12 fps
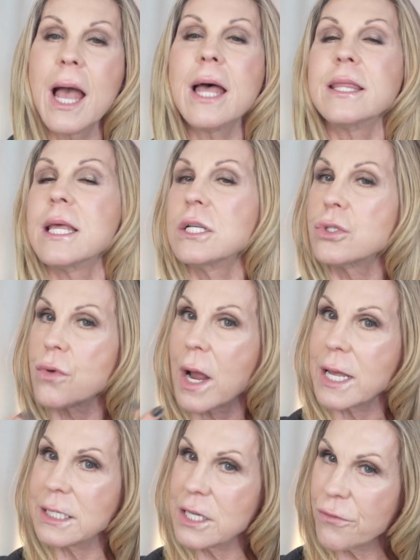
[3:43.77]
and then
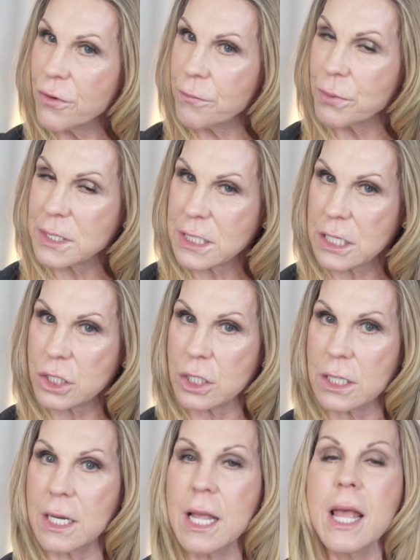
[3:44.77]
try a different
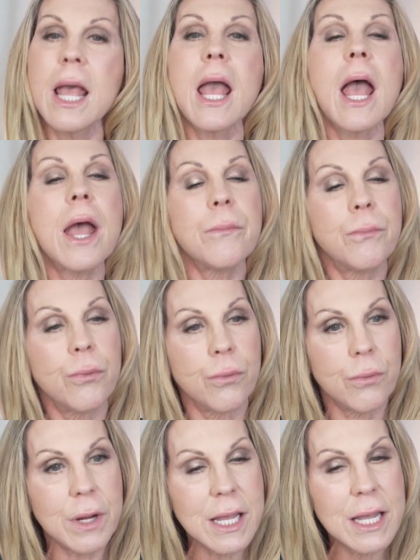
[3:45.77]
position and
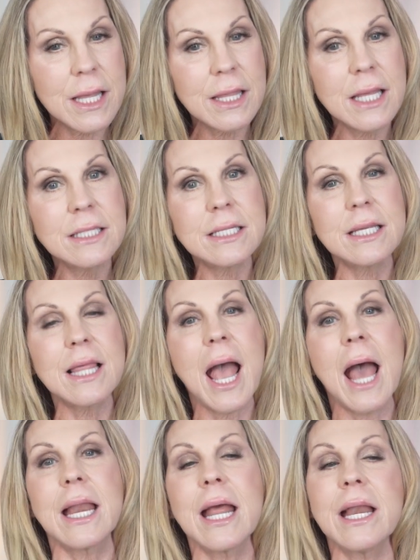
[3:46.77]
breathe into that.